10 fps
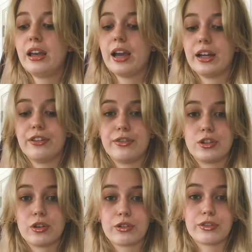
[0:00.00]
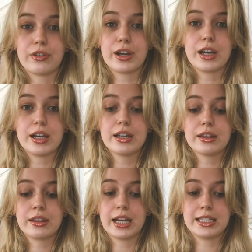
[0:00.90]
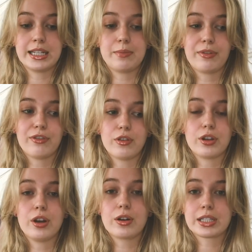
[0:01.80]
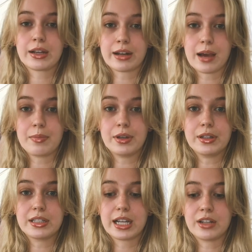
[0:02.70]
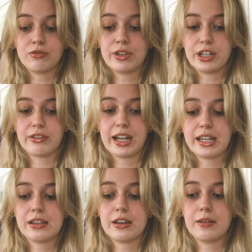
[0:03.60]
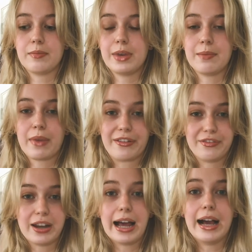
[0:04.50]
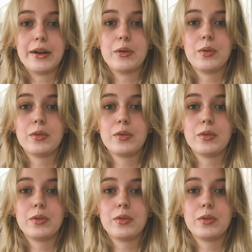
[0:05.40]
and a photographer that I did before the lockdown happened, and recreate them in my flat